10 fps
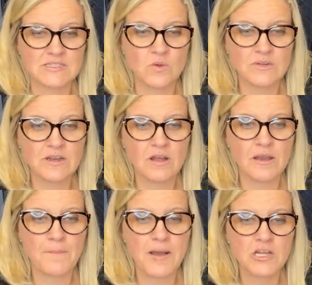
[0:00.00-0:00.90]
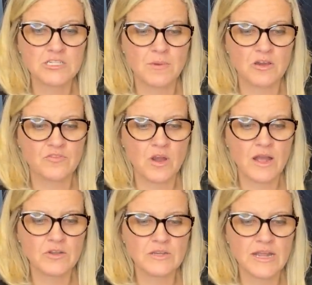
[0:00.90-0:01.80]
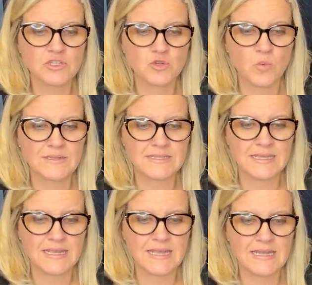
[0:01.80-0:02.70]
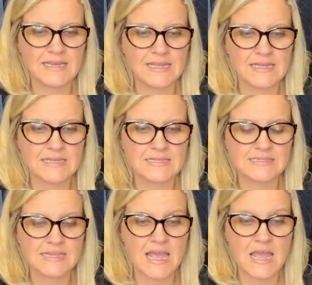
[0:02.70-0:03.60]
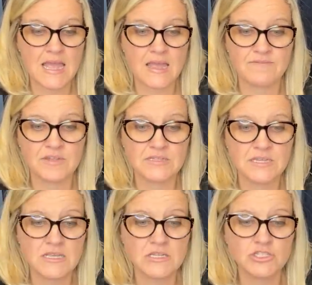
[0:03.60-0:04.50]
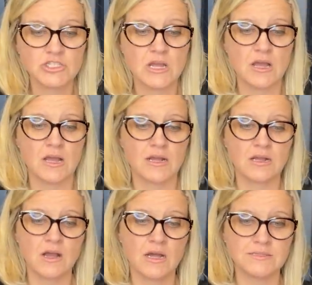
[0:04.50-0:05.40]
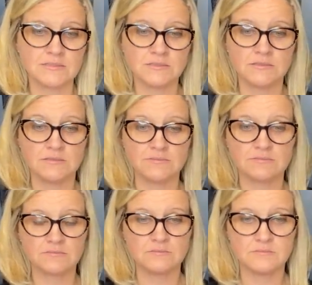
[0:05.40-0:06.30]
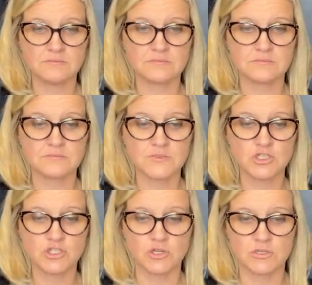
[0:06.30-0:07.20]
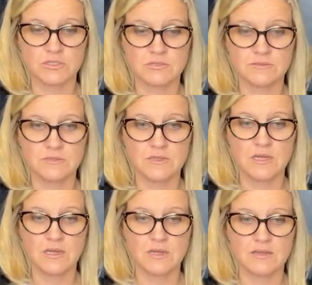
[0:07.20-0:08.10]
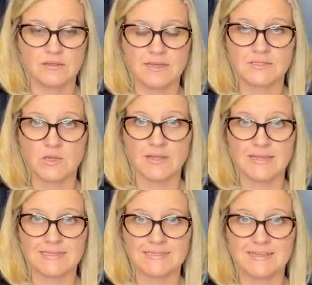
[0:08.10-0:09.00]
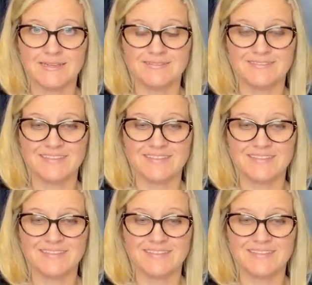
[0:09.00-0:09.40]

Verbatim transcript: Sold it on Poshmark for one hundred twenty dollars. It is a vintage uh, cotton shirt. That's all I can see.